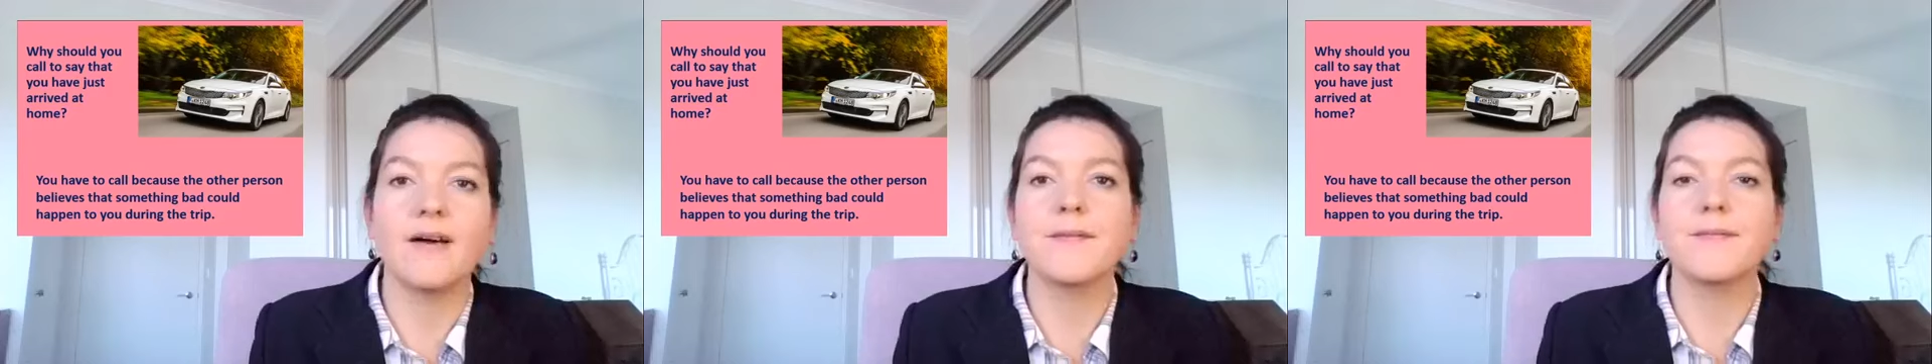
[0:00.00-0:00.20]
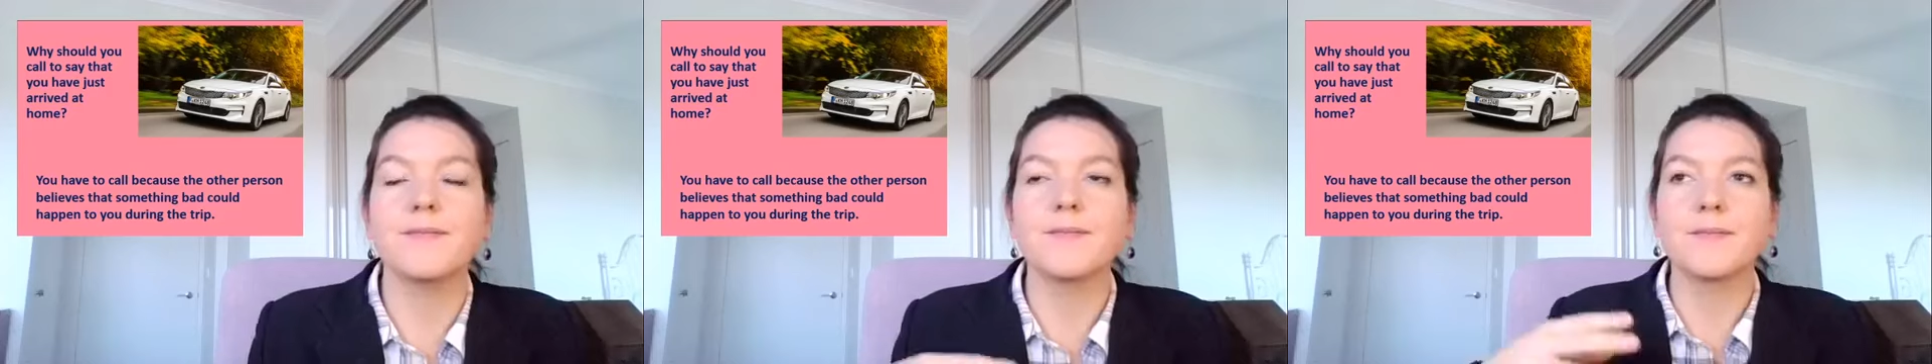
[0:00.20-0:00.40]

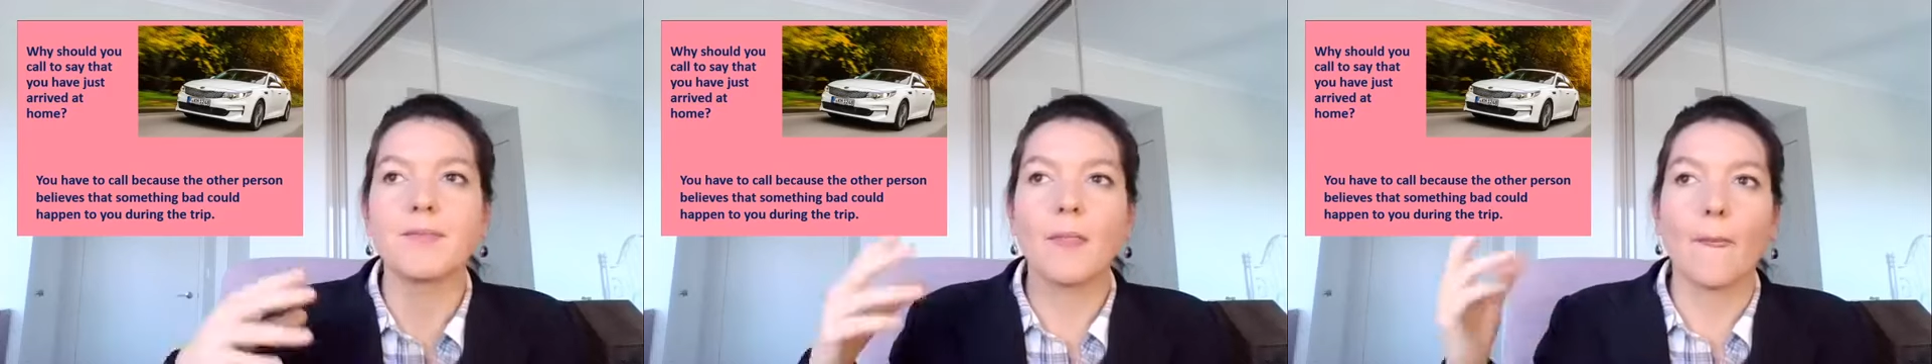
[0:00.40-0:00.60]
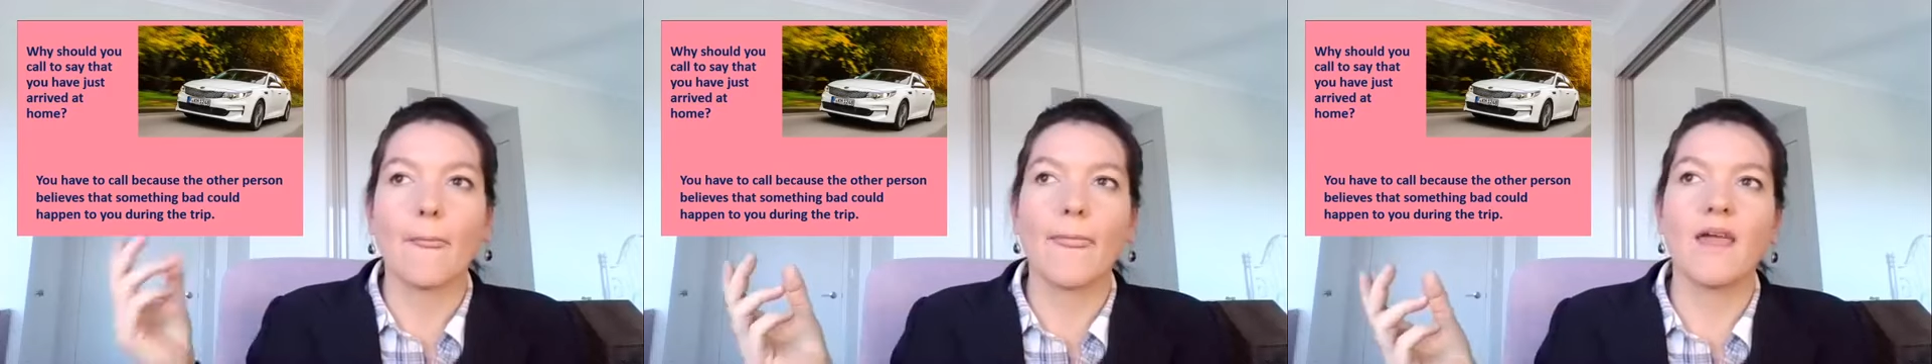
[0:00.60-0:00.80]
that
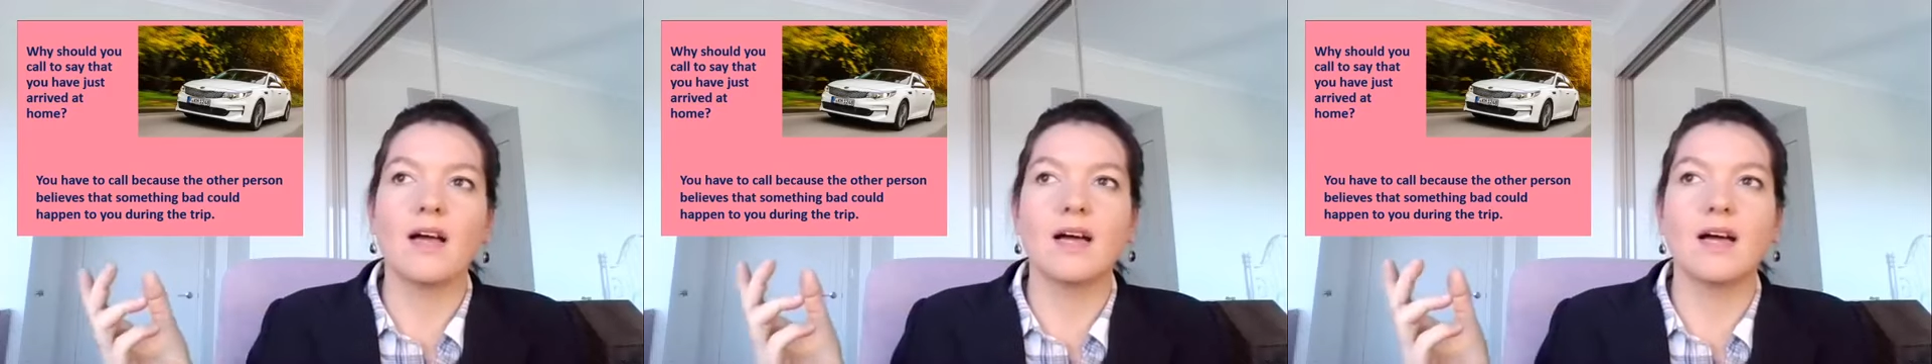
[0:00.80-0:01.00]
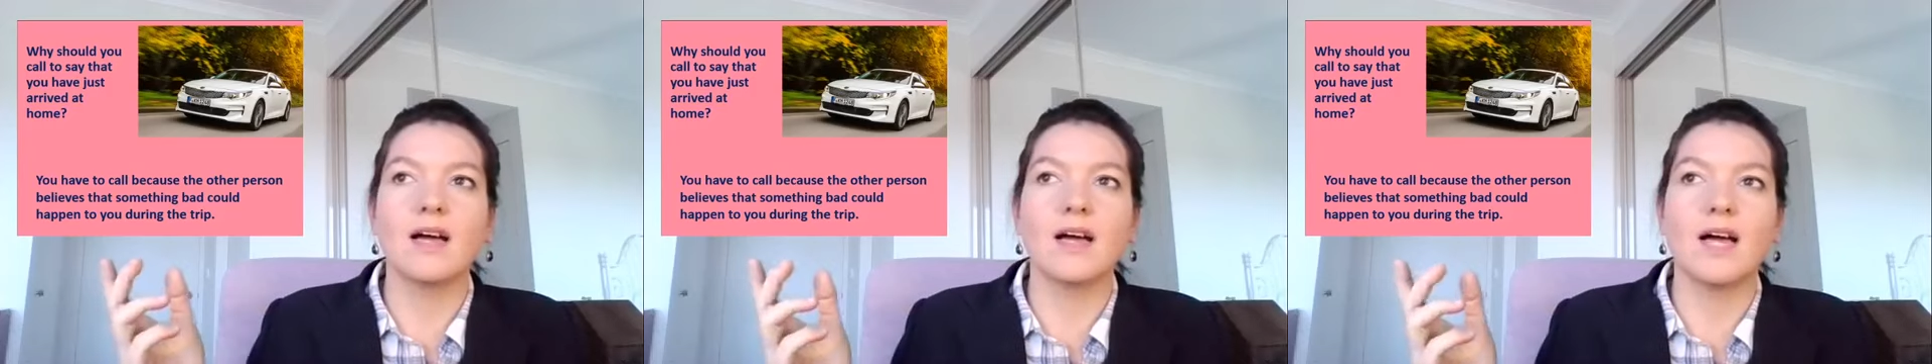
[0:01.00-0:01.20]

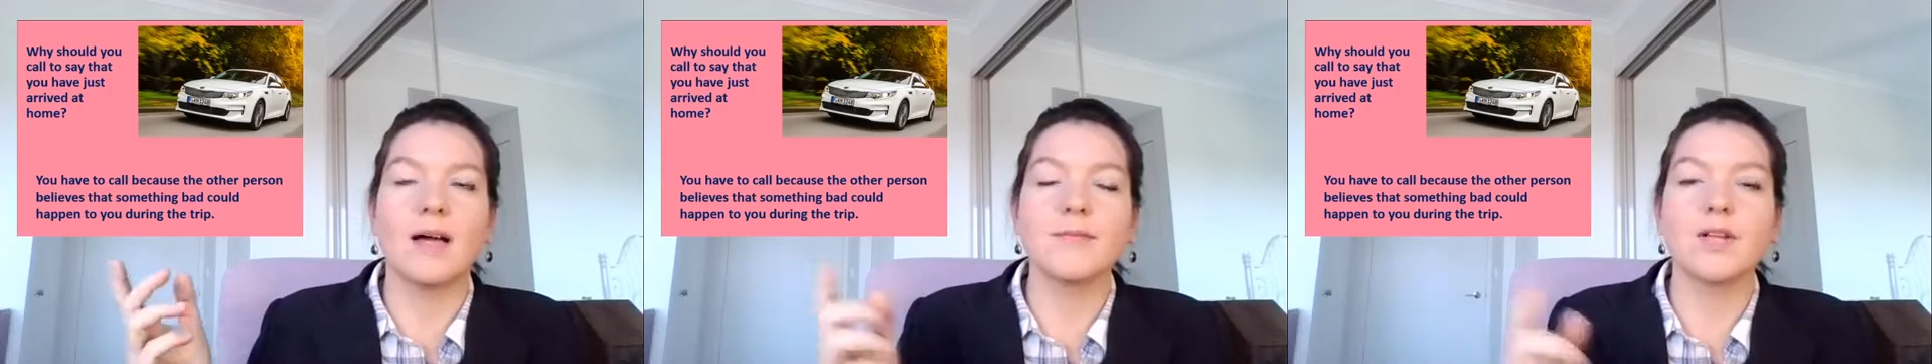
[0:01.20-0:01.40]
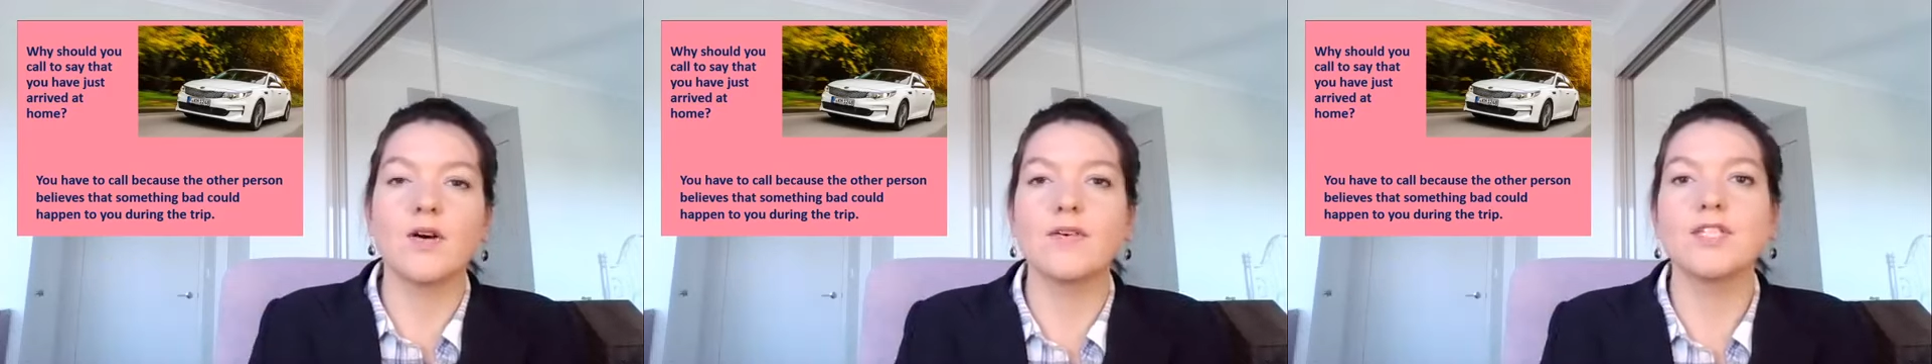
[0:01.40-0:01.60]
uh,
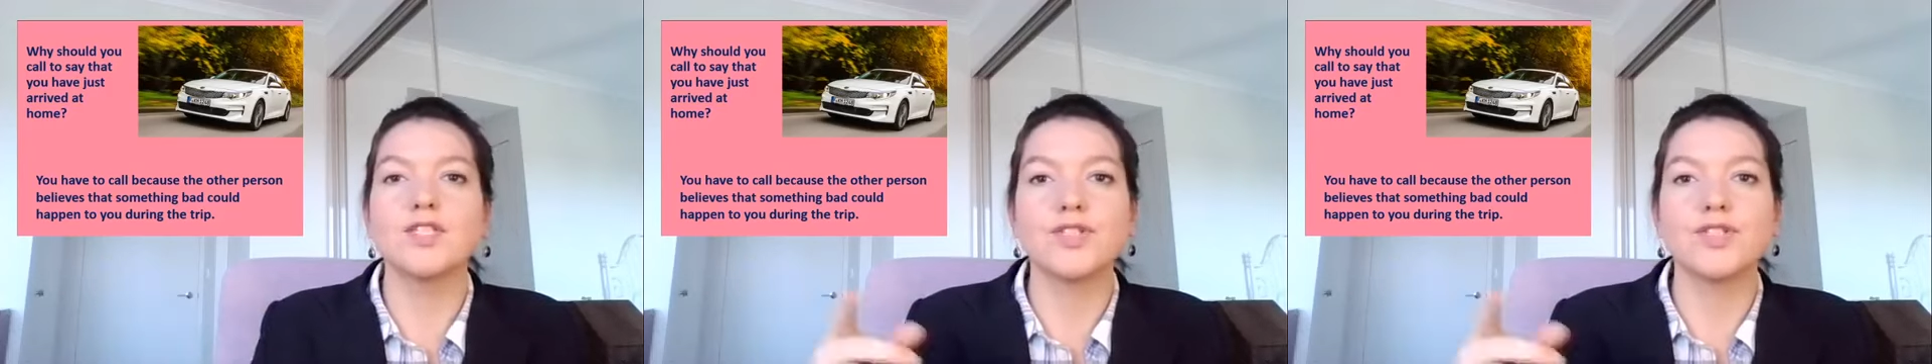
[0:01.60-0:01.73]
I'm going